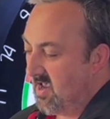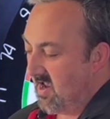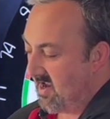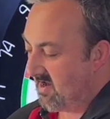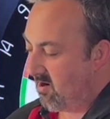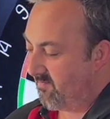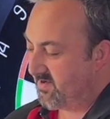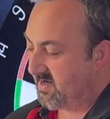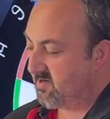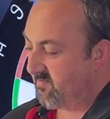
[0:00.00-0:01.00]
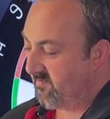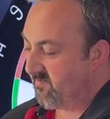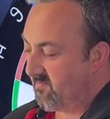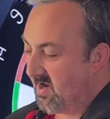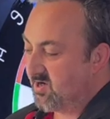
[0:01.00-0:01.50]
and obviously some
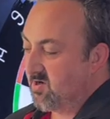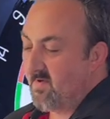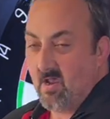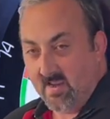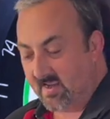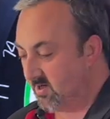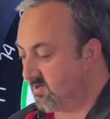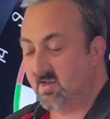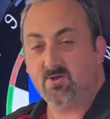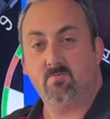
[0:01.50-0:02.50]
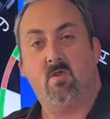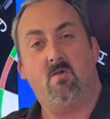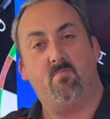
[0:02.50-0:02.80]
information about each section.